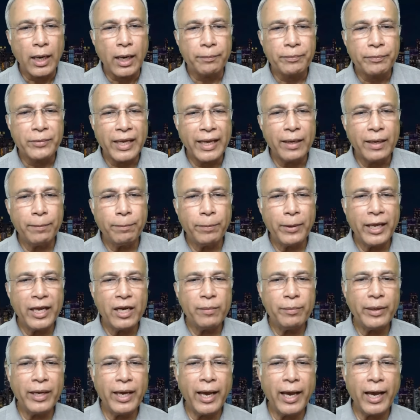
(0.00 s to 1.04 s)
Can a
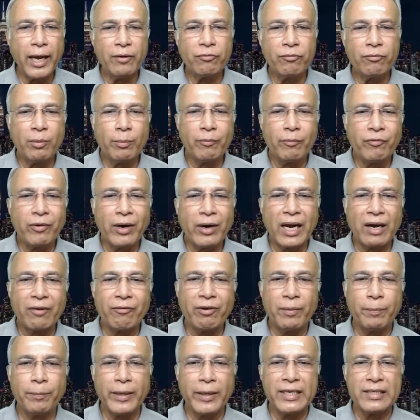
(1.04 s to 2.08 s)
plane be hacked from far
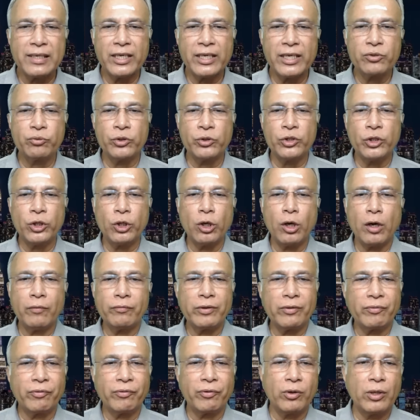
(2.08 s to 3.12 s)
away place, like switching
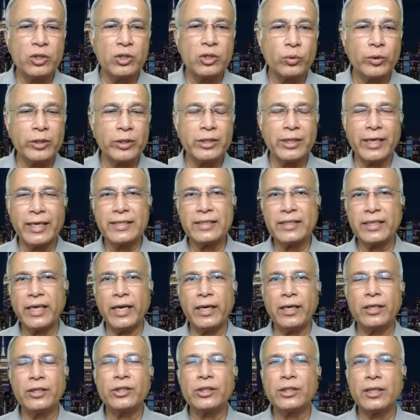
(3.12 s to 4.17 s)
off the fuel switch?
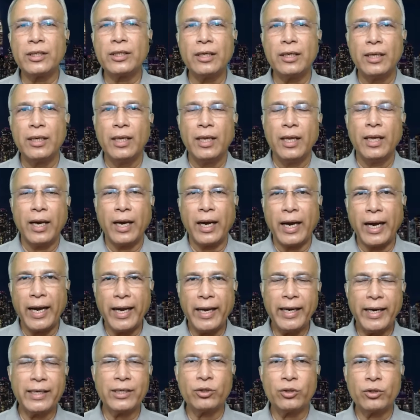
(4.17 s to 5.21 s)
SK Digital,
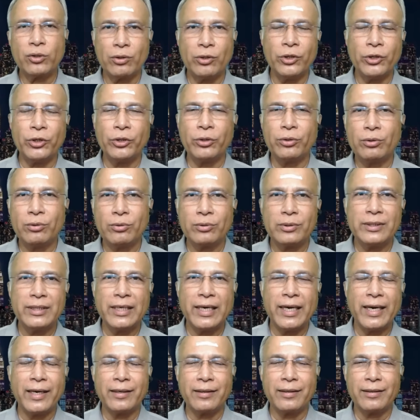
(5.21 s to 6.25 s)
I had told you
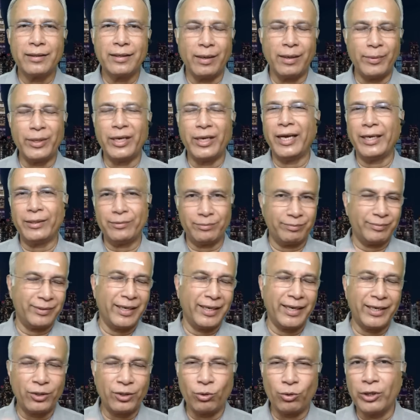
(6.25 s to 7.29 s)
that
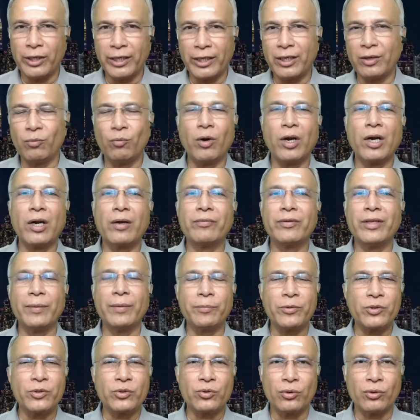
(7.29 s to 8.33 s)
I told it in one of the
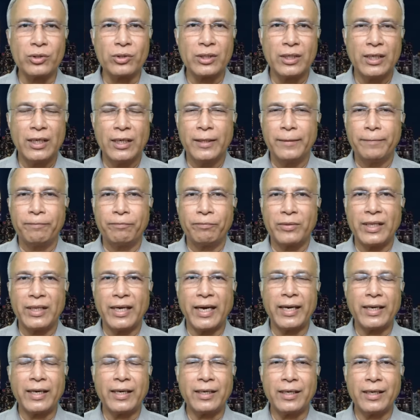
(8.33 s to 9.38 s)
episodes
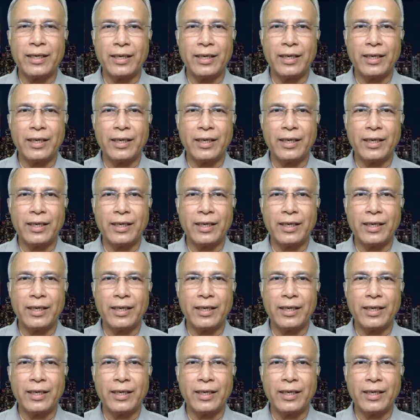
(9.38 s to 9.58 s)
that